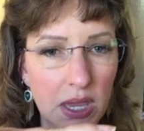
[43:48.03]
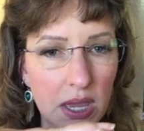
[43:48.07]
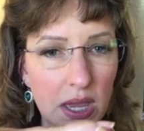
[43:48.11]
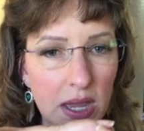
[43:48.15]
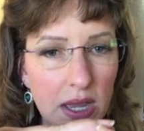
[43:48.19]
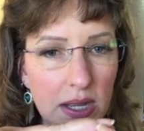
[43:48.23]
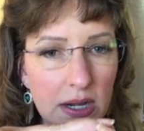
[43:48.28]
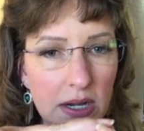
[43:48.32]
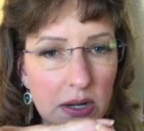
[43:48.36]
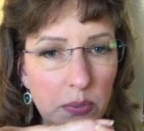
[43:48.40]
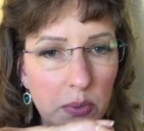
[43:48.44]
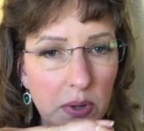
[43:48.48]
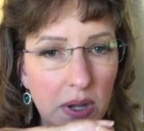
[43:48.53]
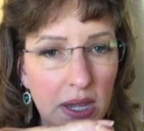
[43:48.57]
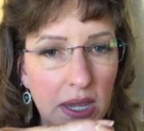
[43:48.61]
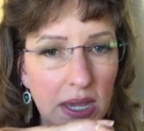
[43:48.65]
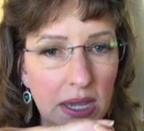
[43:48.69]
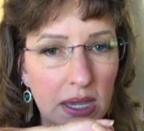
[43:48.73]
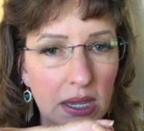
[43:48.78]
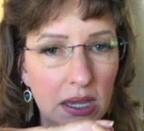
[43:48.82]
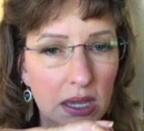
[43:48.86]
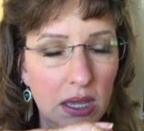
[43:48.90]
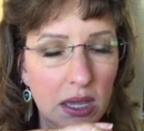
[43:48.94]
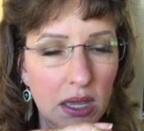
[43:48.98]

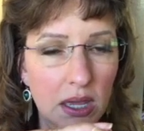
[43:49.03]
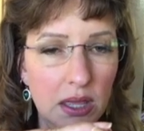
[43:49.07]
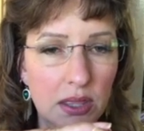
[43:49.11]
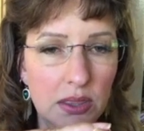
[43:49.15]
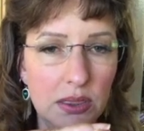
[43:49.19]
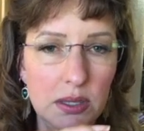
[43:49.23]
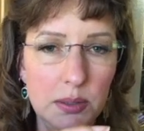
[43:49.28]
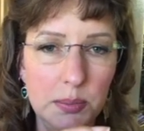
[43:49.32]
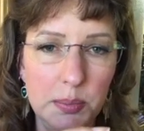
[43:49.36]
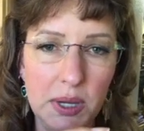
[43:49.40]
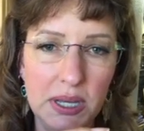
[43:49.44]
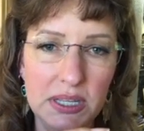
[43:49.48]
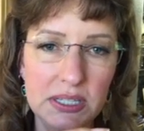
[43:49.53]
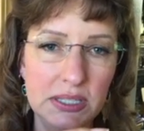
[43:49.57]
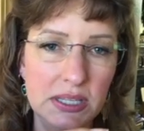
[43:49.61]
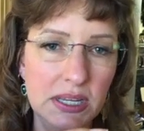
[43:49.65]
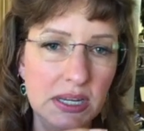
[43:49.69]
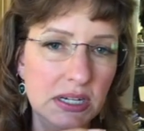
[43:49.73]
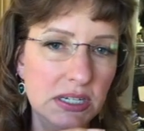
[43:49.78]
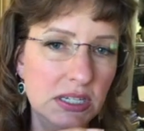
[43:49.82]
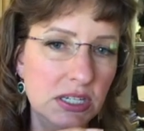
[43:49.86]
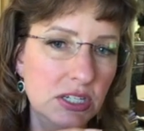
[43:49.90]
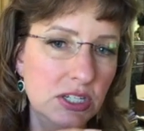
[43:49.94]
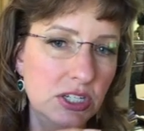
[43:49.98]
anyway, the best
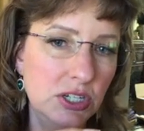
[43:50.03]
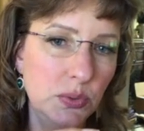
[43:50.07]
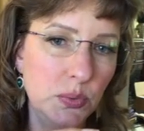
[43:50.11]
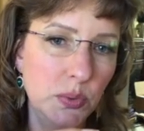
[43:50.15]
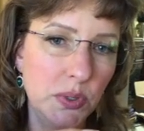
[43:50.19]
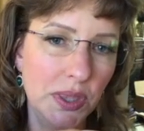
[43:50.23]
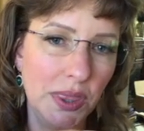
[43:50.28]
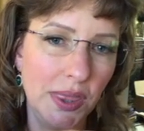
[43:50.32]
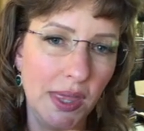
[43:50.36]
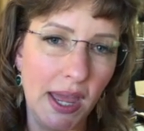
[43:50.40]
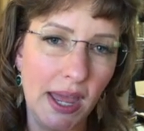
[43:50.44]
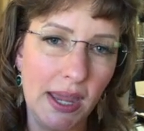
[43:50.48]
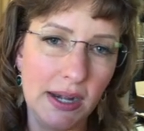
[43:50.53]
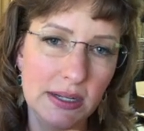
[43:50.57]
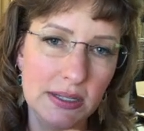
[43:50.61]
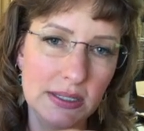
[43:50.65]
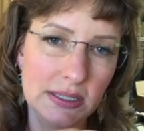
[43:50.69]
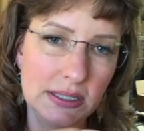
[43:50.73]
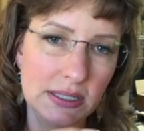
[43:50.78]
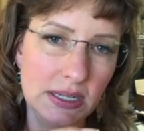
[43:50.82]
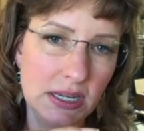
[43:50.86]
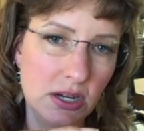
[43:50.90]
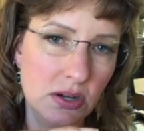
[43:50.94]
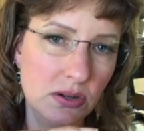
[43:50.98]
thing to do with that
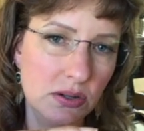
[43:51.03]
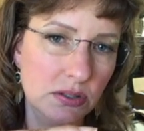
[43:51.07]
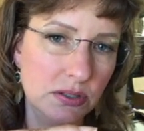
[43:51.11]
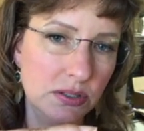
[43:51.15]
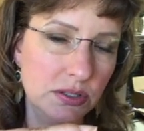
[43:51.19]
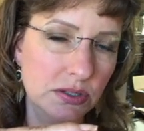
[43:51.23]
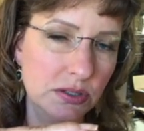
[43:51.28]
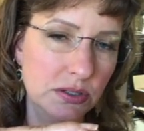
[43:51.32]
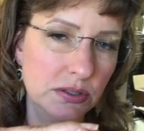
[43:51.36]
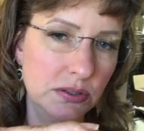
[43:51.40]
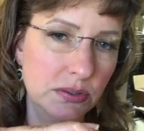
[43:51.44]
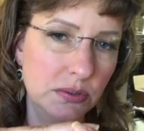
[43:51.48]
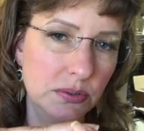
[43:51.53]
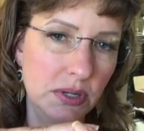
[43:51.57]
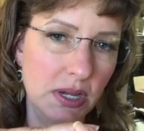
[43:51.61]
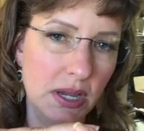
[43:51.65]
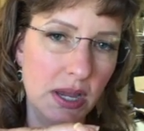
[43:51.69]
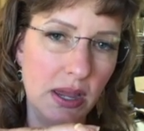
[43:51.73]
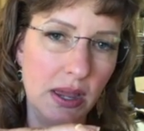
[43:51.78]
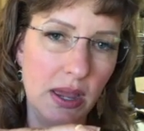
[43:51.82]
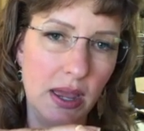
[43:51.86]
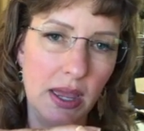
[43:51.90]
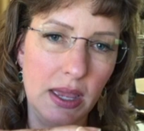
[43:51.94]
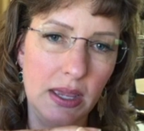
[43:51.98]
is nail glue
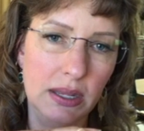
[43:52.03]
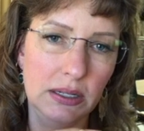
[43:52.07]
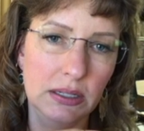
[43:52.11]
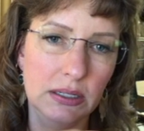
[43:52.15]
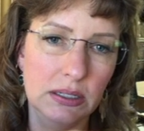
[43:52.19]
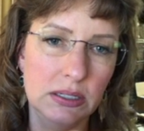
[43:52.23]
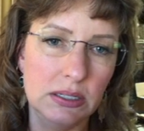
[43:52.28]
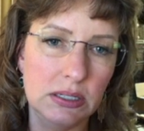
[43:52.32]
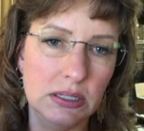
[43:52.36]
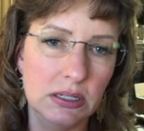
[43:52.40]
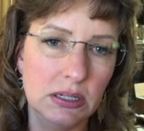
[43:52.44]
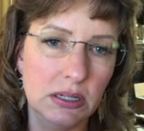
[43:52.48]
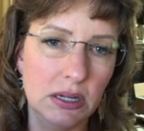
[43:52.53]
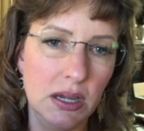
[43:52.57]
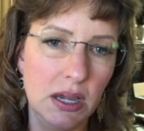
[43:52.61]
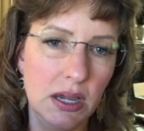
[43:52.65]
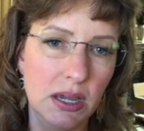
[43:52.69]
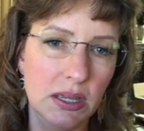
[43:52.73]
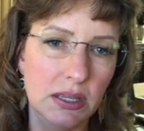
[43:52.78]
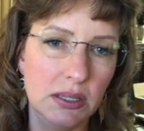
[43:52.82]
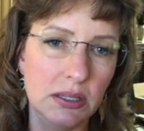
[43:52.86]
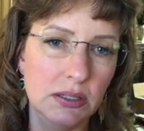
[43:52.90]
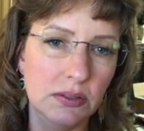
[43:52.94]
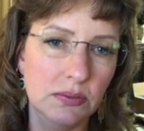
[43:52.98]
and
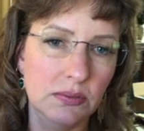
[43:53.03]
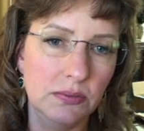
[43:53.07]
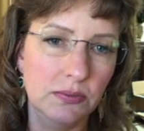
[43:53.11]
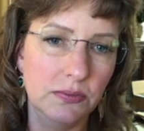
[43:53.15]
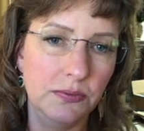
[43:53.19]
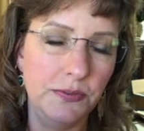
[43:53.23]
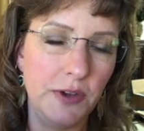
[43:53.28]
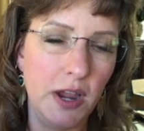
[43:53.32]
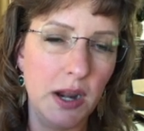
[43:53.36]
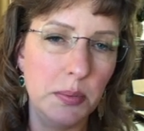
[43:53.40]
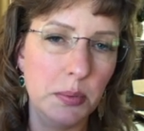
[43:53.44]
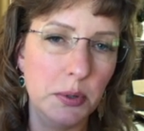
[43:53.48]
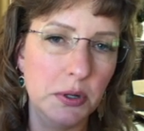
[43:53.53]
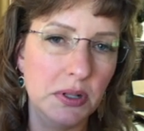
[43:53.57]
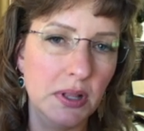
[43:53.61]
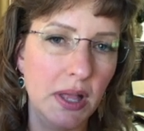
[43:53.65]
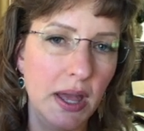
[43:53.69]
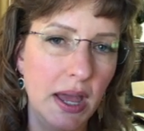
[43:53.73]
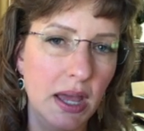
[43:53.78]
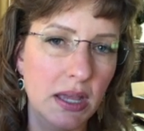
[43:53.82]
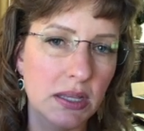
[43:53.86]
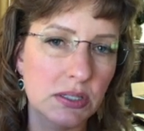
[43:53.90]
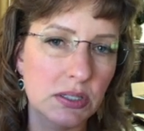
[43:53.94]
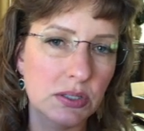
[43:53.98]

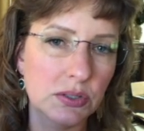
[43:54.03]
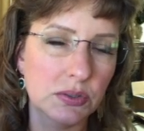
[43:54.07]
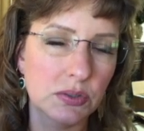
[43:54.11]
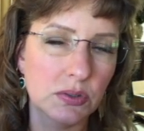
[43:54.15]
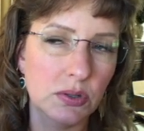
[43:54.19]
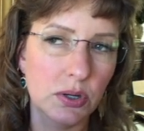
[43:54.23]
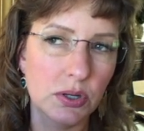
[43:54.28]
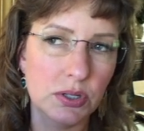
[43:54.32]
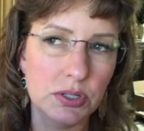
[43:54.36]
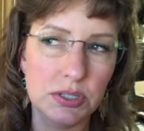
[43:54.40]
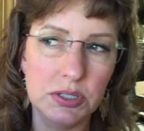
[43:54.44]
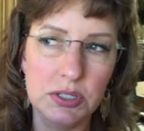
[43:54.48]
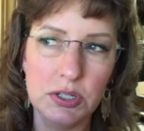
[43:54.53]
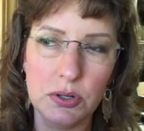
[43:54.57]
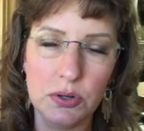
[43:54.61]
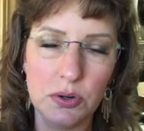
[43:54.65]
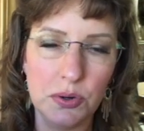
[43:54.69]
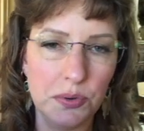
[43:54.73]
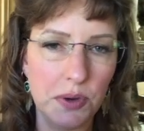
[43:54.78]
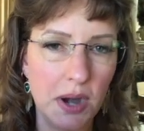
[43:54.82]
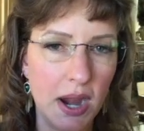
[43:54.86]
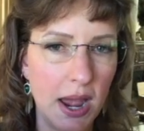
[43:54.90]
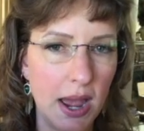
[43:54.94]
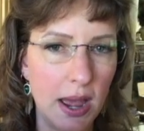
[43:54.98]
fiberglass or silk
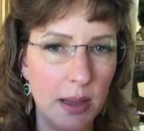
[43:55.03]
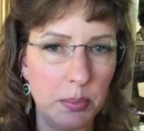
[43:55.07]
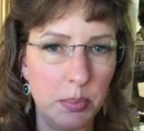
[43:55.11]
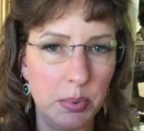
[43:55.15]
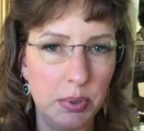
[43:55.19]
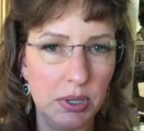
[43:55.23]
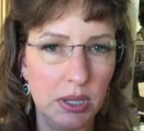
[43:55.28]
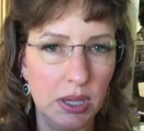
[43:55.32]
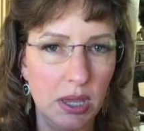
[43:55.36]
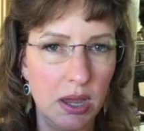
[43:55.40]
wrap.